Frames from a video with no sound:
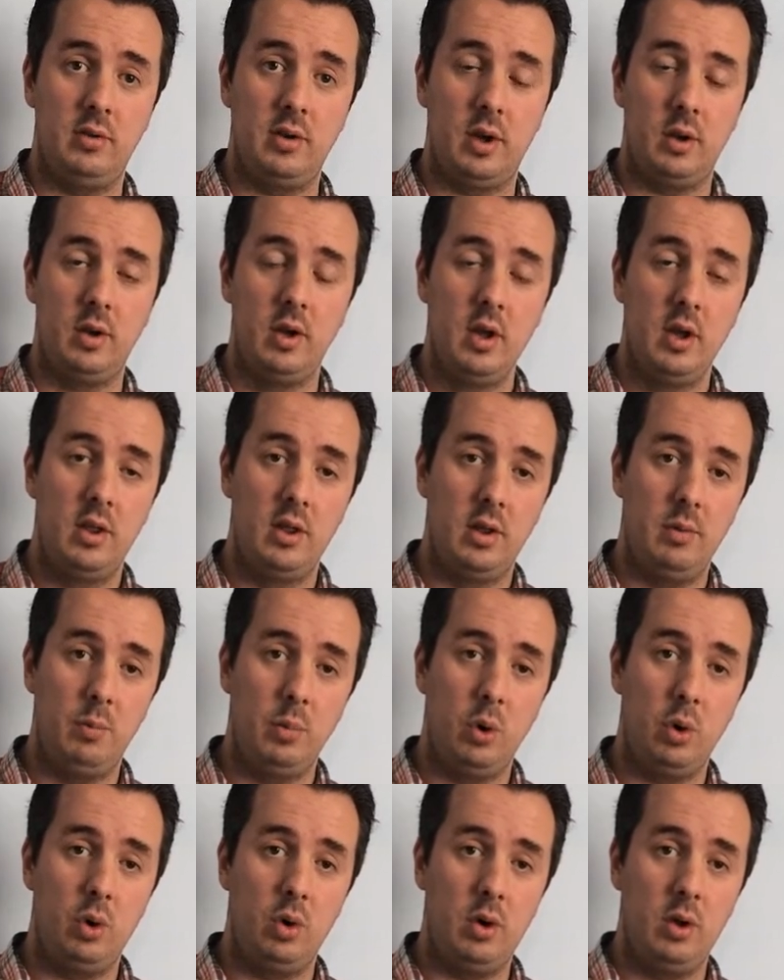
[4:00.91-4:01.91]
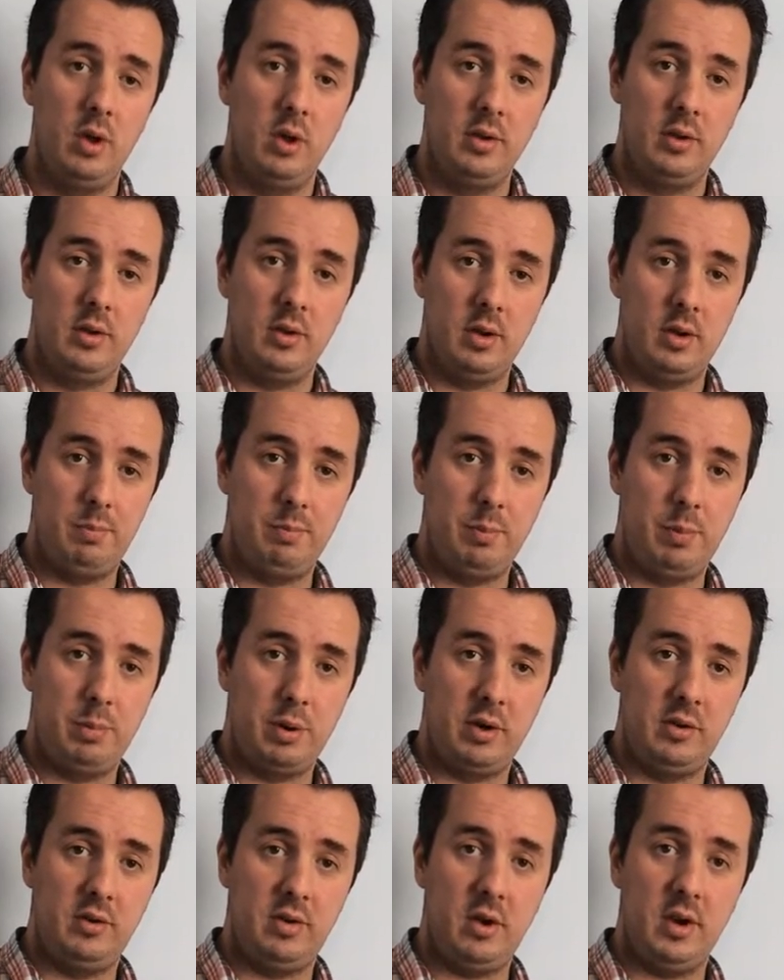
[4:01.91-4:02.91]
So the more
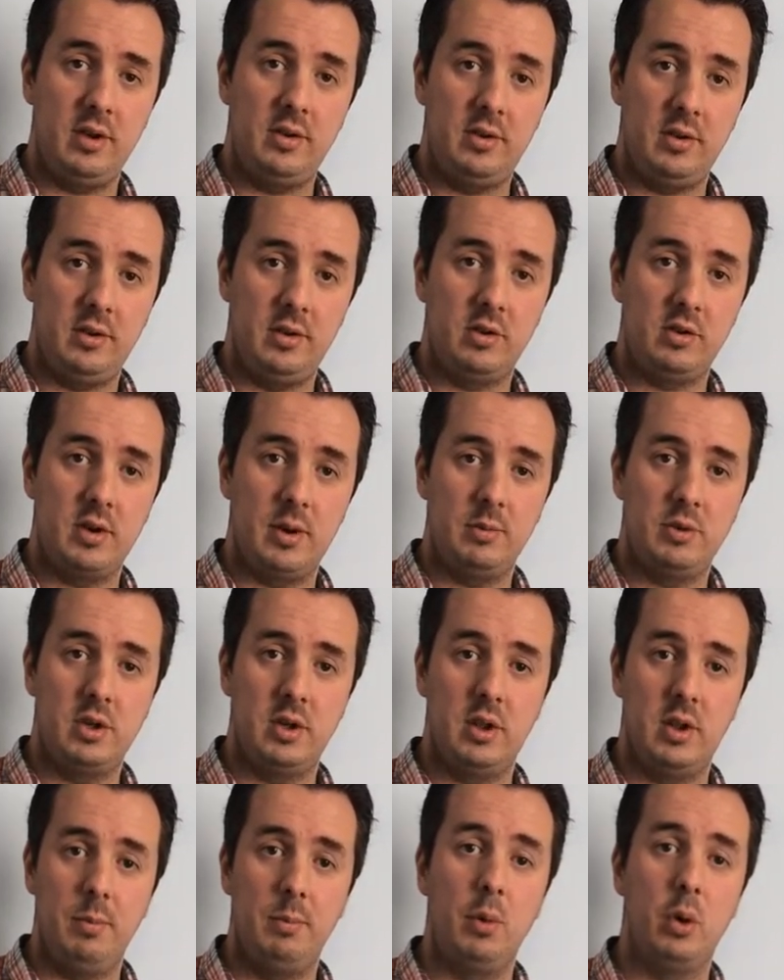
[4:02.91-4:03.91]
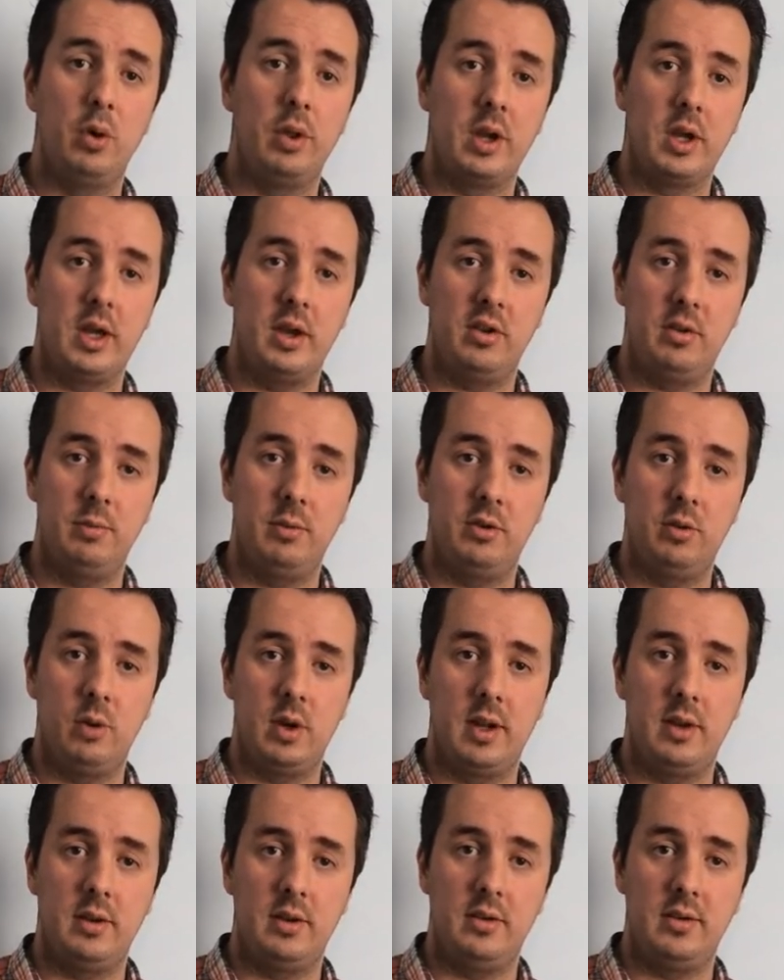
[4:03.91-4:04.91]
precise the description, the more the customers
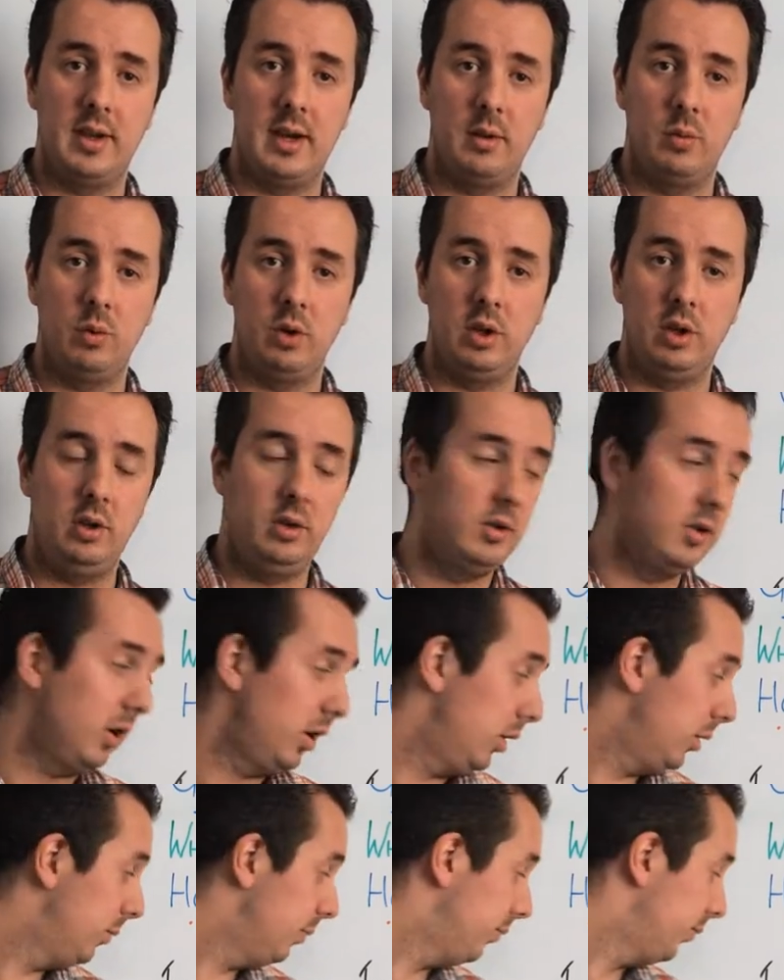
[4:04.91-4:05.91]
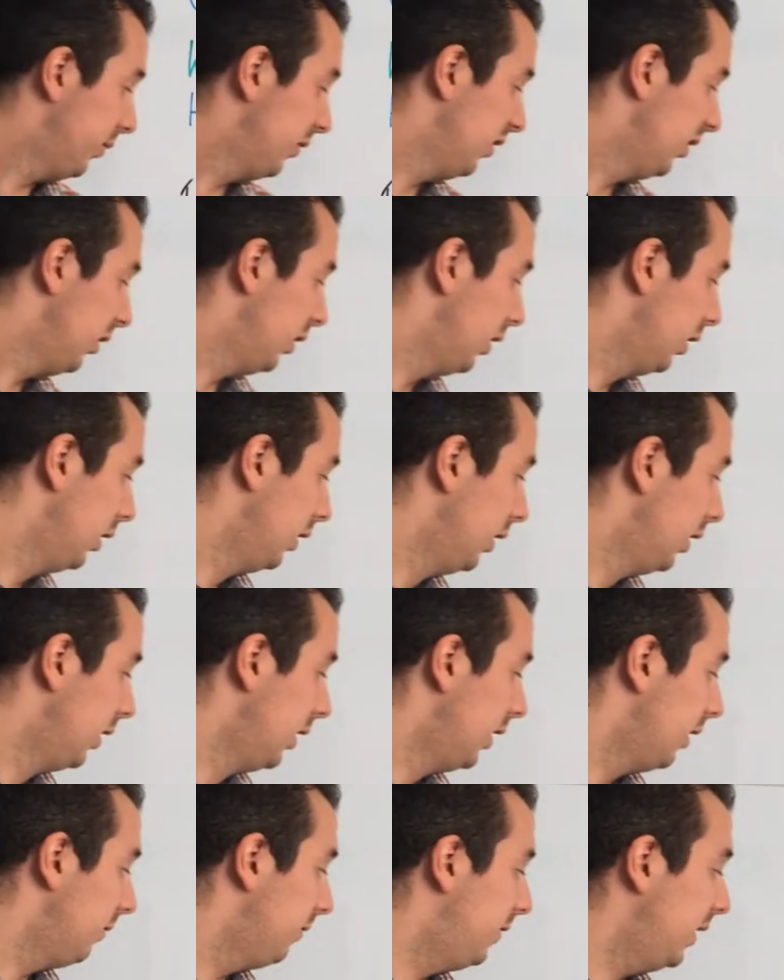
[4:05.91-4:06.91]
will understand what you do.
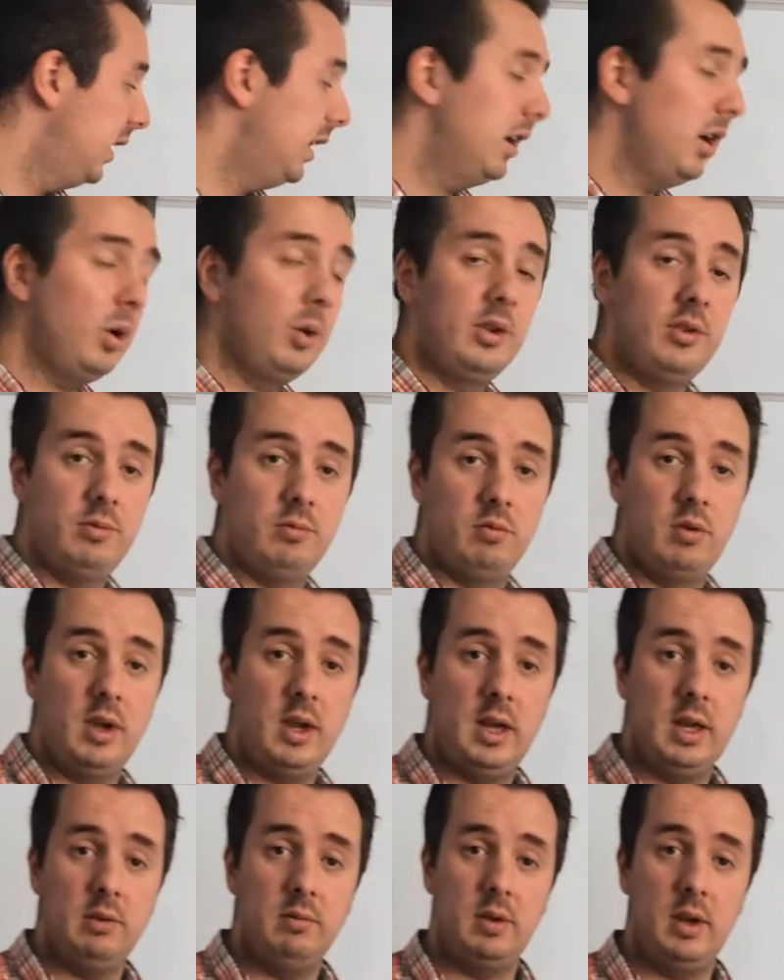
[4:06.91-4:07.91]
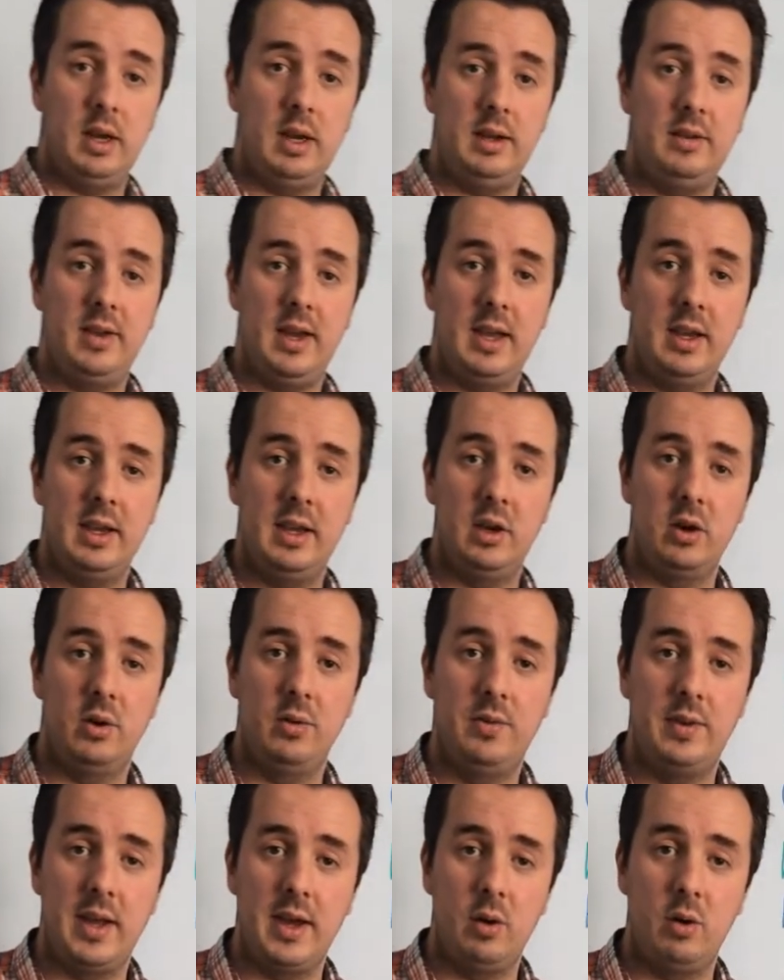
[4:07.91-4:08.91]
Video is really, really taking
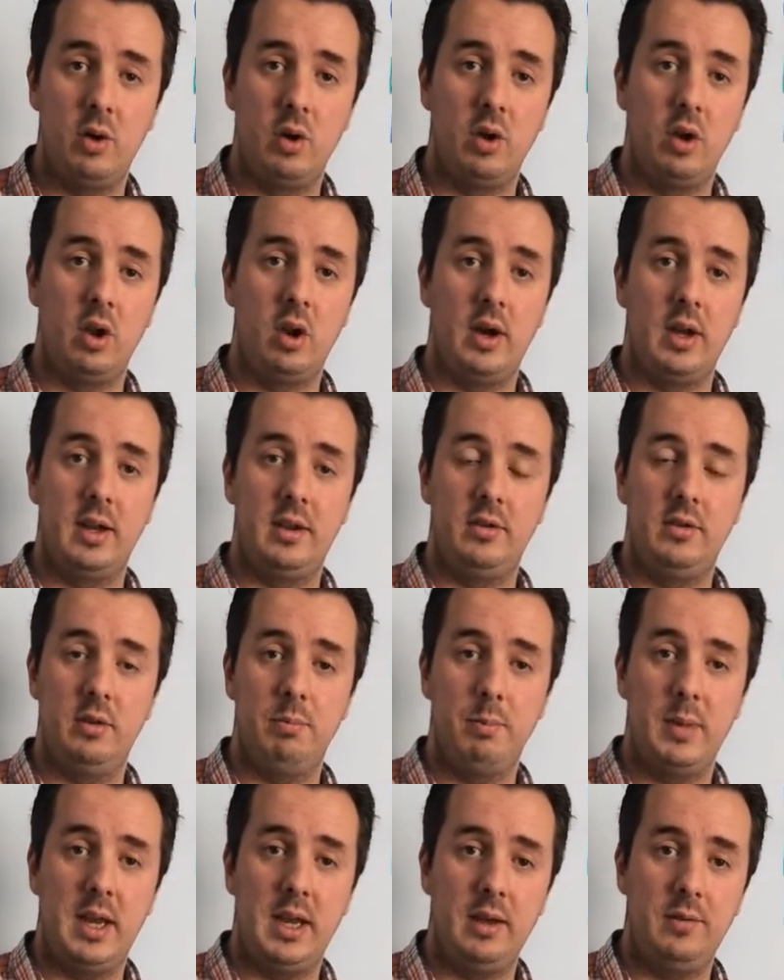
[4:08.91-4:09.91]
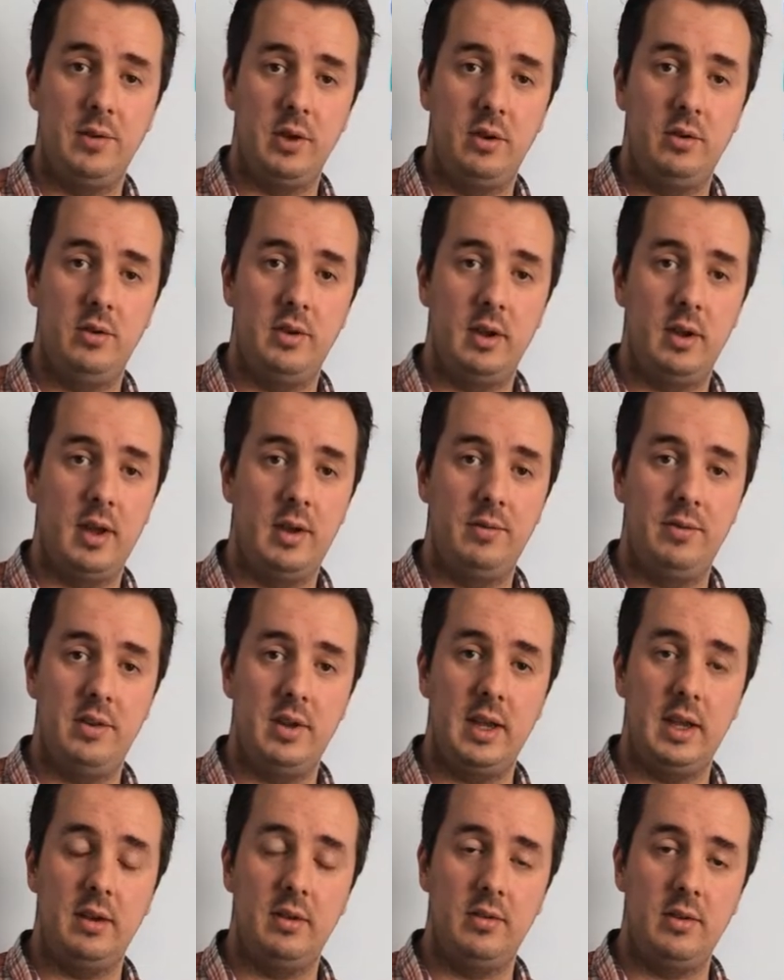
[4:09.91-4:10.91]
off now online, as many of you have
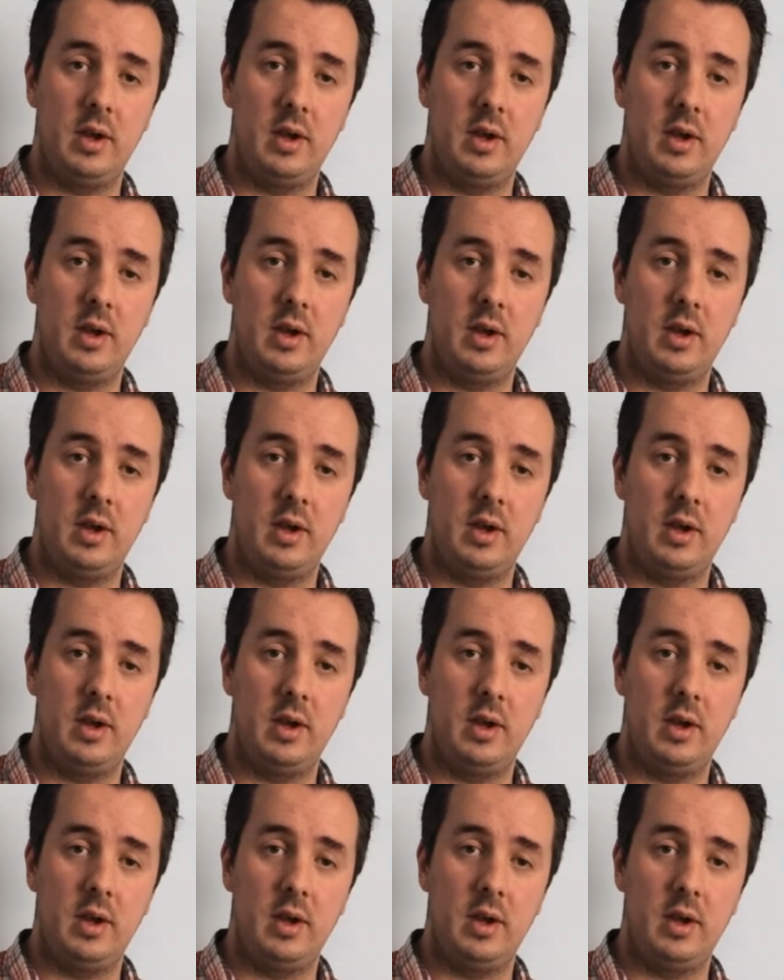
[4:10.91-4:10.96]
seen.